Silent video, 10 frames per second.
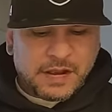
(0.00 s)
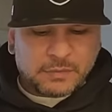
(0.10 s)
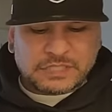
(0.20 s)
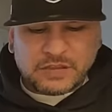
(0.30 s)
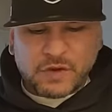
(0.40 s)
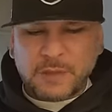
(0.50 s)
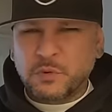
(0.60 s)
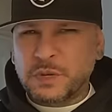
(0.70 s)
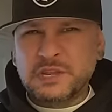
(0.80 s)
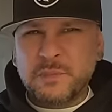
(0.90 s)
I was like,
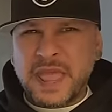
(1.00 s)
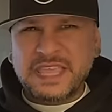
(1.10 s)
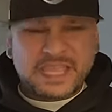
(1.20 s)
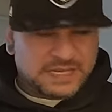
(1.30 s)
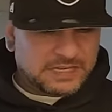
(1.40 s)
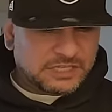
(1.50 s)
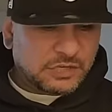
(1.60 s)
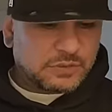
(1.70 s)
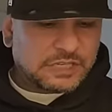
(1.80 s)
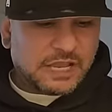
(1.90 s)
Grandma, what are you making?
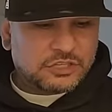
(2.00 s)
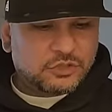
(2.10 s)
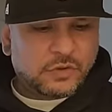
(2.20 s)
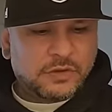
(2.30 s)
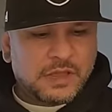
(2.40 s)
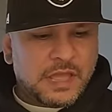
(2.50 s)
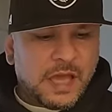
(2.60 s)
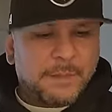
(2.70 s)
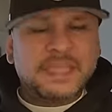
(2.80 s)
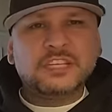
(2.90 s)
She was like,
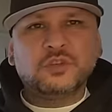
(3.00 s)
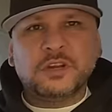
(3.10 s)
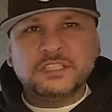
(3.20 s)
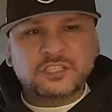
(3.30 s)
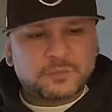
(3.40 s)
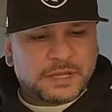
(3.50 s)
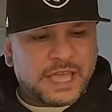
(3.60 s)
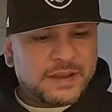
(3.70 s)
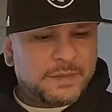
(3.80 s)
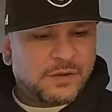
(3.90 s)
I'm making chorizo
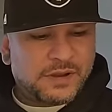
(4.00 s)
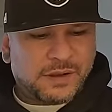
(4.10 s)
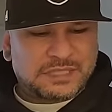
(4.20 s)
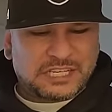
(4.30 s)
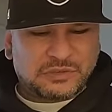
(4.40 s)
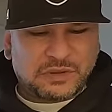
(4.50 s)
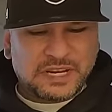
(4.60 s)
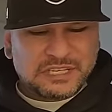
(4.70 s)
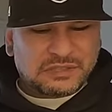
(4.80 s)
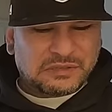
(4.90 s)
spaghetti, mijo. And I was like,
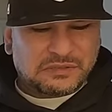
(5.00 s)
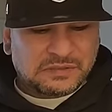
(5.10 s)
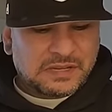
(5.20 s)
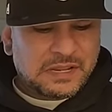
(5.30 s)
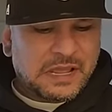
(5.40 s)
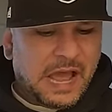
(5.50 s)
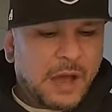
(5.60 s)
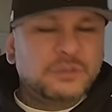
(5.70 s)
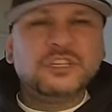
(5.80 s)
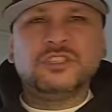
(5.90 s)
chorizo?
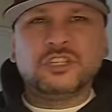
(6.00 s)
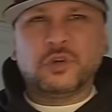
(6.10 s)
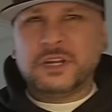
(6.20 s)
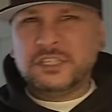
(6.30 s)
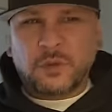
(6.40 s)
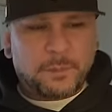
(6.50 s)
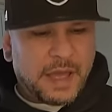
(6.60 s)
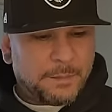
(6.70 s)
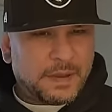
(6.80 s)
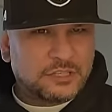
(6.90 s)
I was used to chorizo and
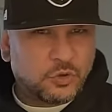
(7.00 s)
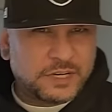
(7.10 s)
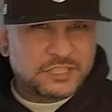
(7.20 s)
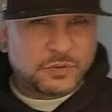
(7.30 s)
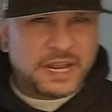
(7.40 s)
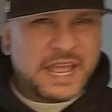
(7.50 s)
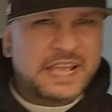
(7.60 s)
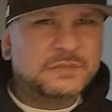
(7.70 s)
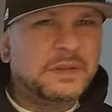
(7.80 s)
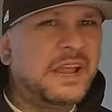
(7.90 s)
papas, chorizo and
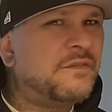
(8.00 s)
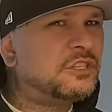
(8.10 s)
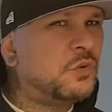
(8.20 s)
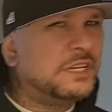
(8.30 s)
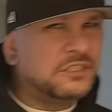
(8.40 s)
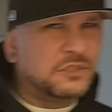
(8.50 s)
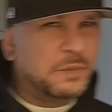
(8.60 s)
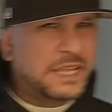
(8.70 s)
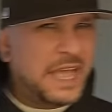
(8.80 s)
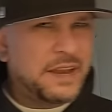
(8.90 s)
eggs, but never chorizo
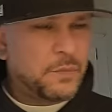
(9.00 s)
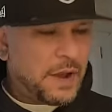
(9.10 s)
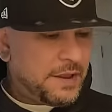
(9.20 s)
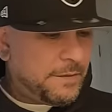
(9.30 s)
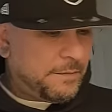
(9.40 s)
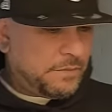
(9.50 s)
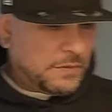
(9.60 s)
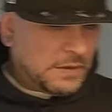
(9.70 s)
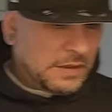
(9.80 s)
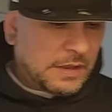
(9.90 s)
spaghetti, right?
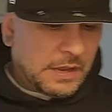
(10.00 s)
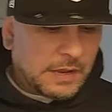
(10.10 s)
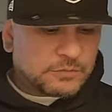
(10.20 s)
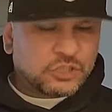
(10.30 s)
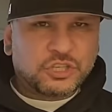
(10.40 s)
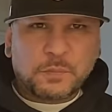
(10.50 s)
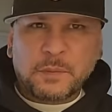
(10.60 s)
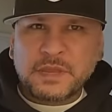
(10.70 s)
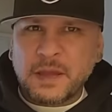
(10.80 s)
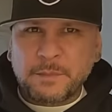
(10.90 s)
So she
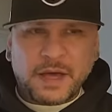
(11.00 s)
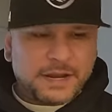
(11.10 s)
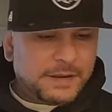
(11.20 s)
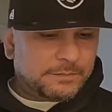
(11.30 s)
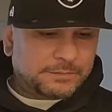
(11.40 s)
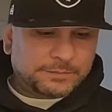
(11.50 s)
put me up on it.